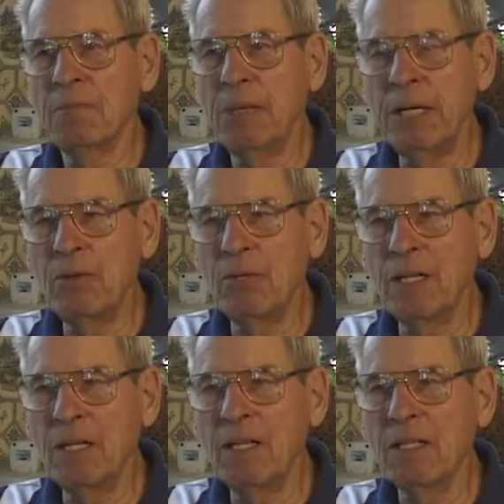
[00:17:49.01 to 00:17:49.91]
paid
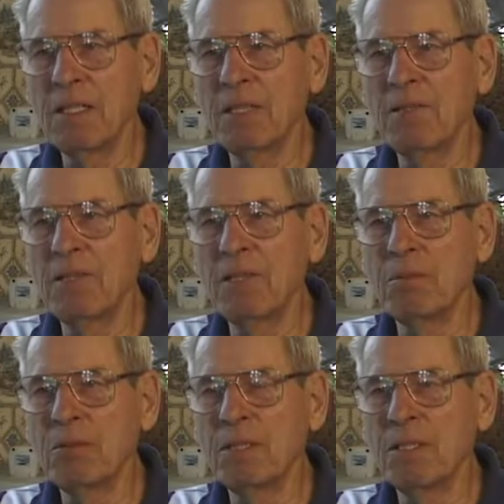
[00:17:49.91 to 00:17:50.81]
well, and
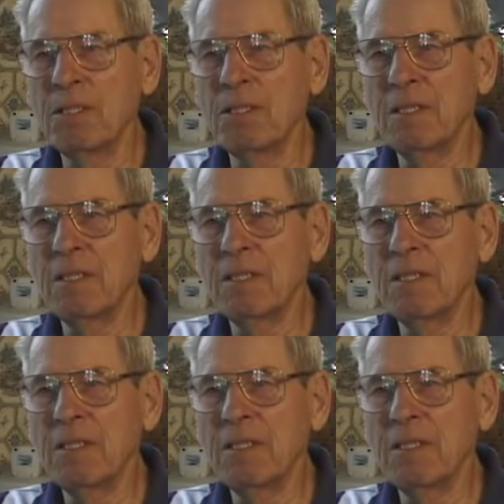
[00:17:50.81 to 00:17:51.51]
furthermore, it